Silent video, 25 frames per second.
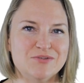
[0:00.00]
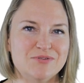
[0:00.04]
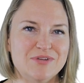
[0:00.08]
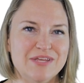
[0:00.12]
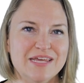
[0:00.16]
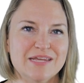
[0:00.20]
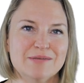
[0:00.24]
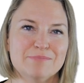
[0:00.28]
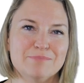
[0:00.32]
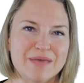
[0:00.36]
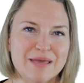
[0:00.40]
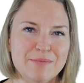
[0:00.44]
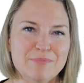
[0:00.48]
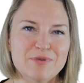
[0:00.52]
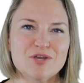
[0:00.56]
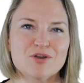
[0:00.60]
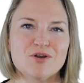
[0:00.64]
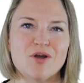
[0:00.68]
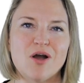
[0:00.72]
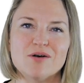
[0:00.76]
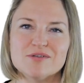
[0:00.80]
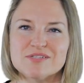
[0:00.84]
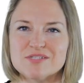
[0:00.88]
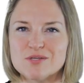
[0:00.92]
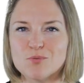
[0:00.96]
you need, maybe
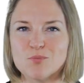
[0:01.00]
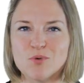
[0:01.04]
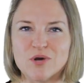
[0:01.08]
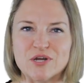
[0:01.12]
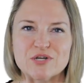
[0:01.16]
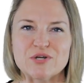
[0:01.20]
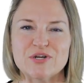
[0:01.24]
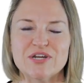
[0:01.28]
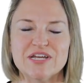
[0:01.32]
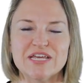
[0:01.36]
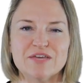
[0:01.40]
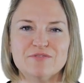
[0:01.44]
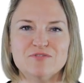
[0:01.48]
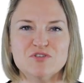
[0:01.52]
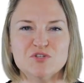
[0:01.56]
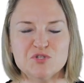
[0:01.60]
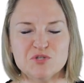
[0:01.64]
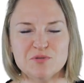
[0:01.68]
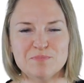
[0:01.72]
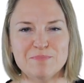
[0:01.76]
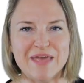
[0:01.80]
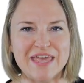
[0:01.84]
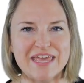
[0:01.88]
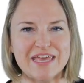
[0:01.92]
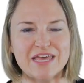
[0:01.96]
you're also wondering if you
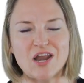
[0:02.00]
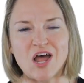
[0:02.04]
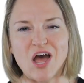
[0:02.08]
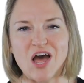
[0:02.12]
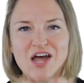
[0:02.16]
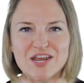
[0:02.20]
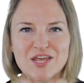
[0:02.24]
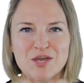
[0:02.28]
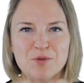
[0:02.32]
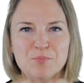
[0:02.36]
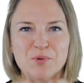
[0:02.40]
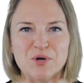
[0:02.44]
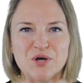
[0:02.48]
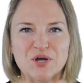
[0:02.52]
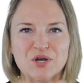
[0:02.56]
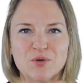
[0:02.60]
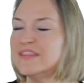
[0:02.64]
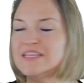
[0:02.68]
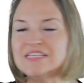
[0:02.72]
should make an audiobook.